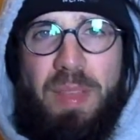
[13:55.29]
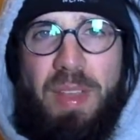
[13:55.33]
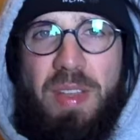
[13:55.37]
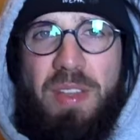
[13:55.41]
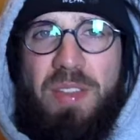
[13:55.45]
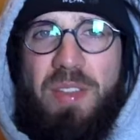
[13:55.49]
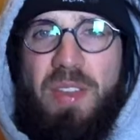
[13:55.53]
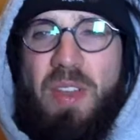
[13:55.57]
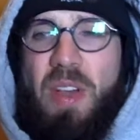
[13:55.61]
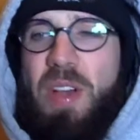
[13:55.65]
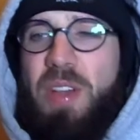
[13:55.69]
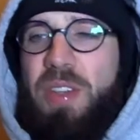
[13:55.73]

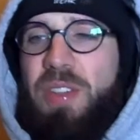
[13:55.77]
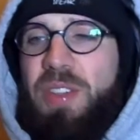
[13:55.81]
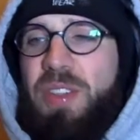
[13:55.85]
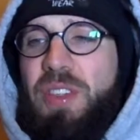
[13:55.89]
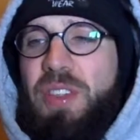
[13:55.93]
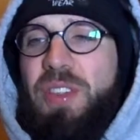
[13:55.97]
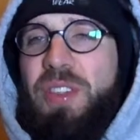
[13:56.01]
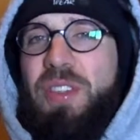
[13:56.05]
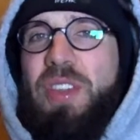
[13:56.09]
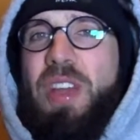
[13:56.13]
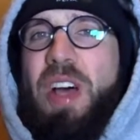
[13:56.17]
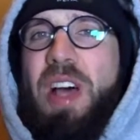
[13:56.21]
As long as
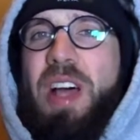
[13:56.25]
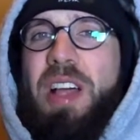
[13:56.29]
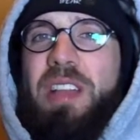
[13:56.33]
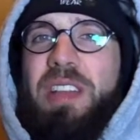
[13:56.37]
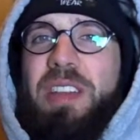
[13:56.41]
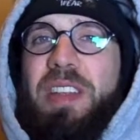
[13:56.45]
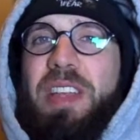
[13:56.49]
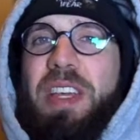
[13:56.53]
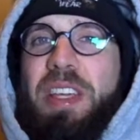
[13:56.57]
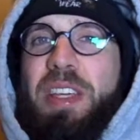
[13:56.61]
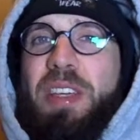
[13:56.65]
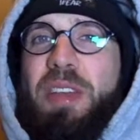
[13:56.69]
it's not
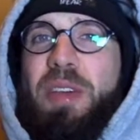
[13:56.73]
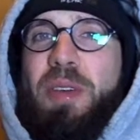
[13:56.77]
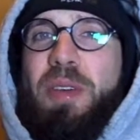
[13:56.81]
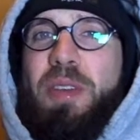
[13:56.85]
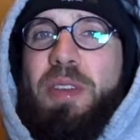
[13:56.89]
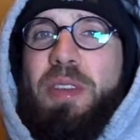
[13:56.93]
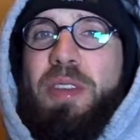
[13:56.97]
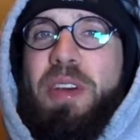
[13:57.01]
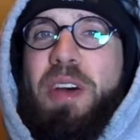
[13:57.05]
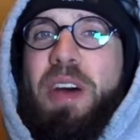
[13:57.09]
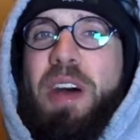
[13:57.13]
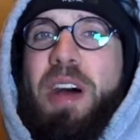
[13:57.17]
like go
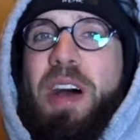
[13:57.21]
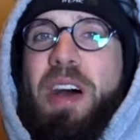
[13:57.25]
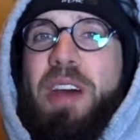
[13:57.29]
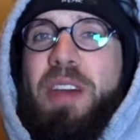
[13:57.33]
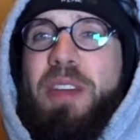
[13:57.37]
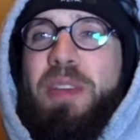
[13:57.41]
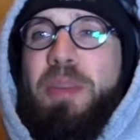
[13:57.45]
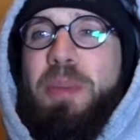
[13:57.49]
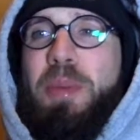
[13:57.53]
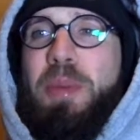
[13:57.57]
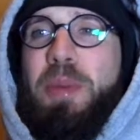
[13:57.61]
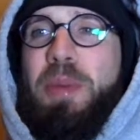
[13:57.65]
to the
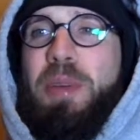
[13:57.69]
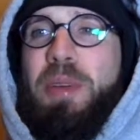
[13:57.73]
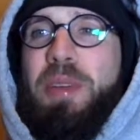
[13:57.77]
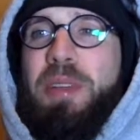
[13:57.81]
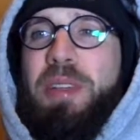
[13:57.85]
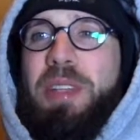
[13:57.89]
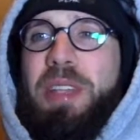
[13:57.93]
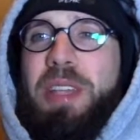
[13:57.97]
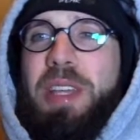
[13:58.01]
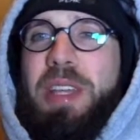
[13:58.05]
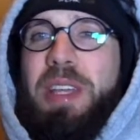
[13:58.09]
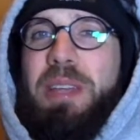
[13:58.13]
hospital
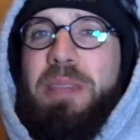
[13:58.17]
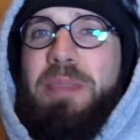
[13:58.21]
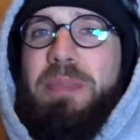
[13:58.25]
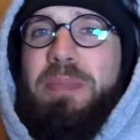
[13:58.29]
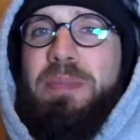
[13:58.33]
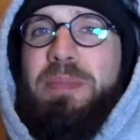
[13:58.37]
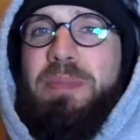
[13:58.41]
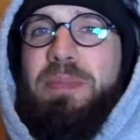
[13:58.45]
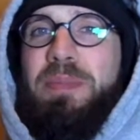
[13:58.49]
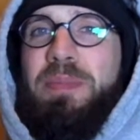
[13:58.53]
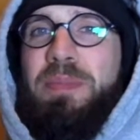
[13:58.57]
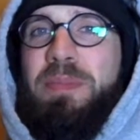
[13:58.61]
and get
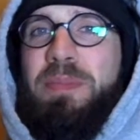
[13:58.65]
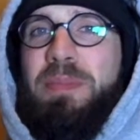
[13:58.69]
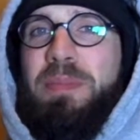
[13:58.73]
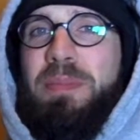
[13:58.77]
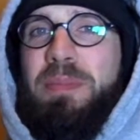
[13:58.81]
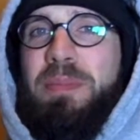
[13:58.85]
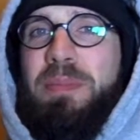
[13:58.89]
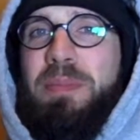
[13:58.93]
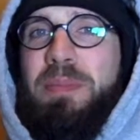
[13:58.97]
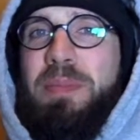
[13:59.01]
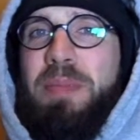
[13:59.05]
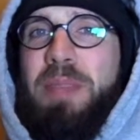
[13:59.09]

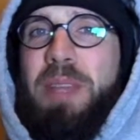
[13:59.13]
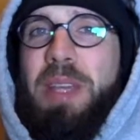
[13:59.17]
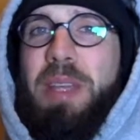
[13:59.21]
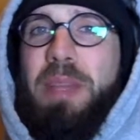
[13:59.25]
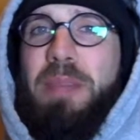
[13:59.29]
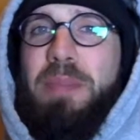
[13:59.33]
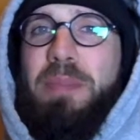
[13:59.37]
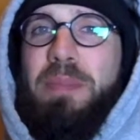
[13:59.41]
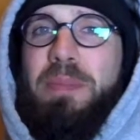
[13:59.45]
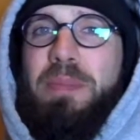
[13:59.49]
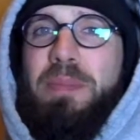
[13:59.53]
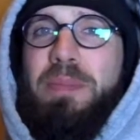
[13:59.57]

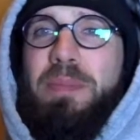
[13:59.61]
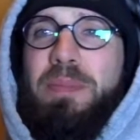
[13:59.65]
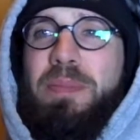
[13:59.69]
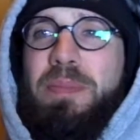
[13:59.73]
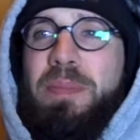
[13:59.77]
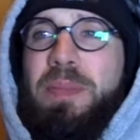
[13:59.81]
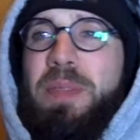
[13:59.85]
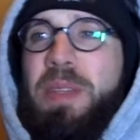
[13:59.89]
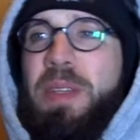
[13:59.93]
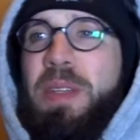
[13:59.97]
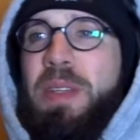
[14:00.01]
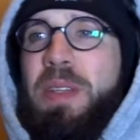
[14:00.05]
like
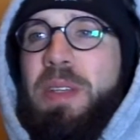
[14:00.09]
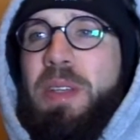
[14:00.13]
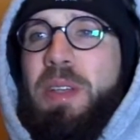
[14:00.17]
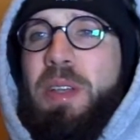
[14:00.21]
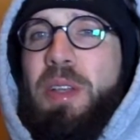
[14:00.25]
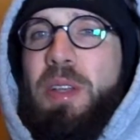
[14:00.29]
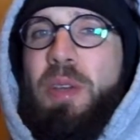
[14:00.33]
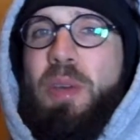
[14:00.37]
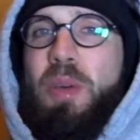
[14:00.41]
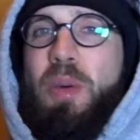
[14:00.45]
an